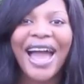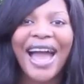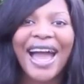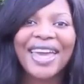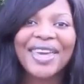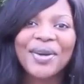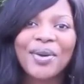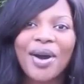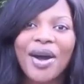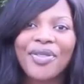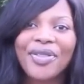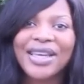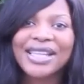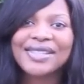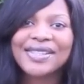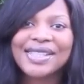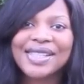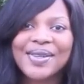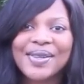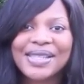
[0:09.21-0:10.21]
Hi you all,
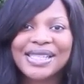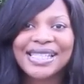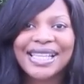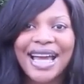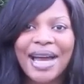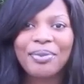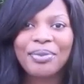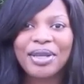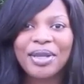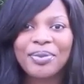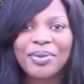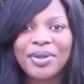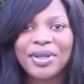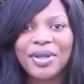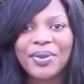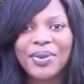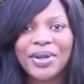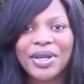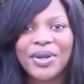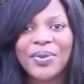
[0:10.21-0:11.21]
thanks for tuning to Gambia
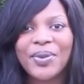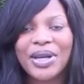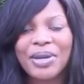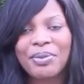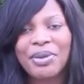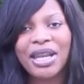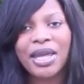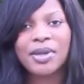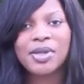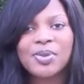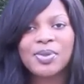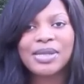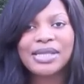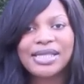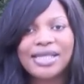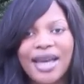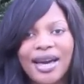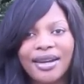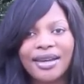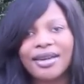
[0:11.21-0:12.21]
Beauty 101. My name is
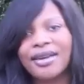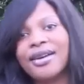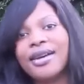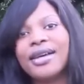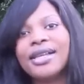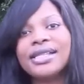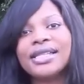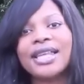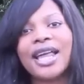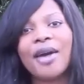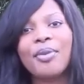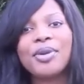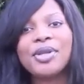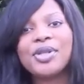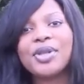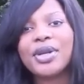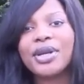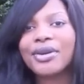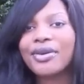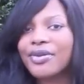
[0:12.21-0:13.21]
Minsada. Today I'll be
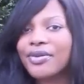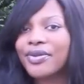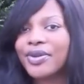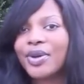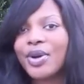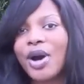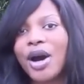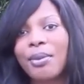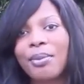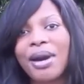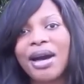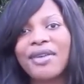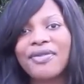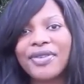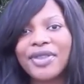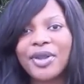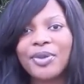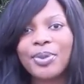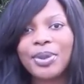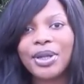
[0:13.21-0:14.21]
doing a review on my
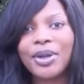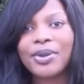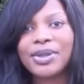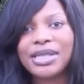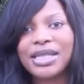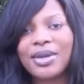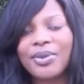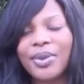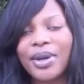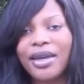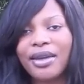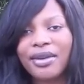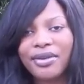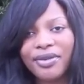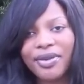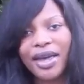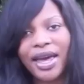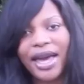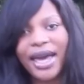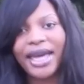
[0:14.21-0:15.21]
Filipino deep wave.
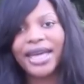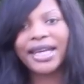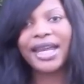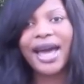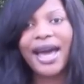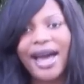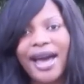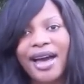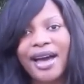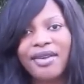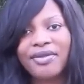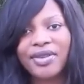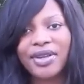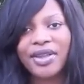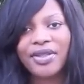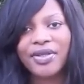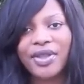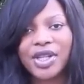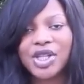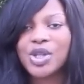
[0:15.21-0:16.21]
And I have
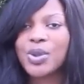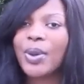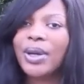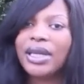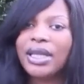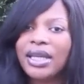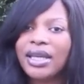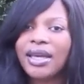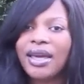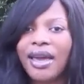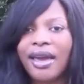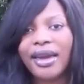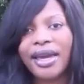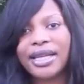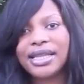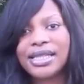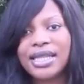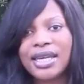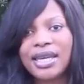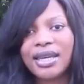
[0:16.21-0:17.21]
in the 20,
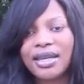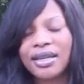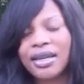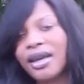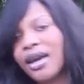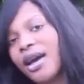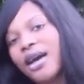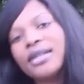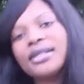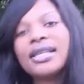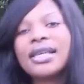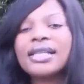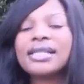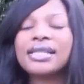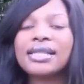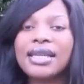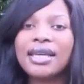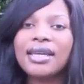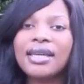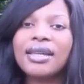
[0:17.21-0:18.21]
18,
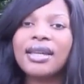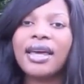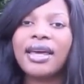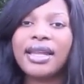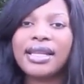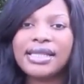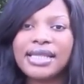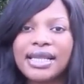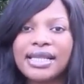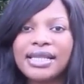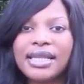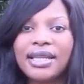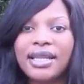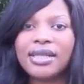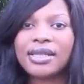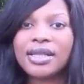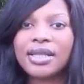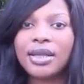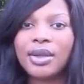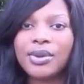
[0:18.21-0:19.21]
16, and a
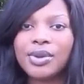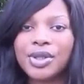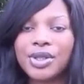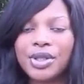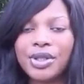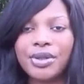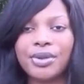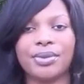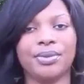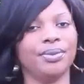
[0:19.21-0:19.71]
16-inch closure.